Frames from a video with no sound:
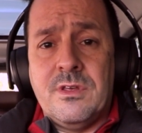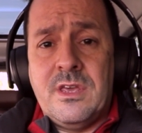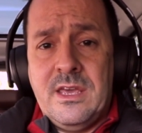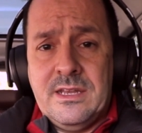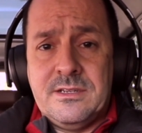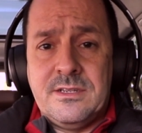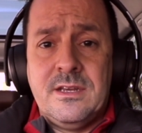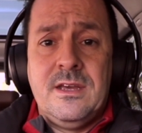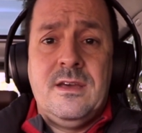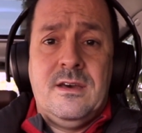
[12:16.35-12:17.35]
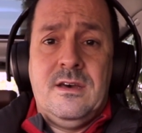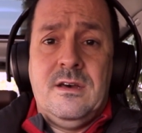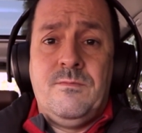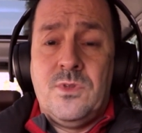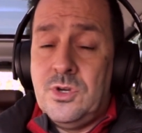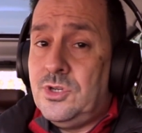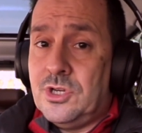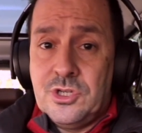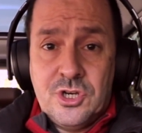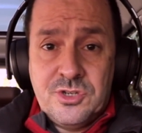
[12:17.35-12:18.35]
the kids uh,
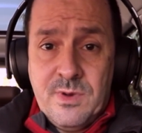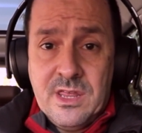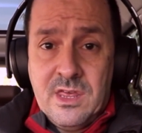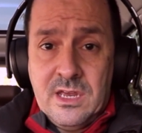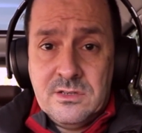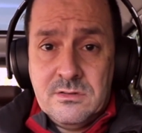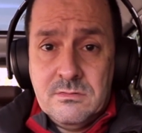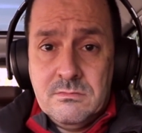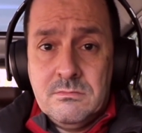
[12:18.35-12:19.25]
don't touch my things.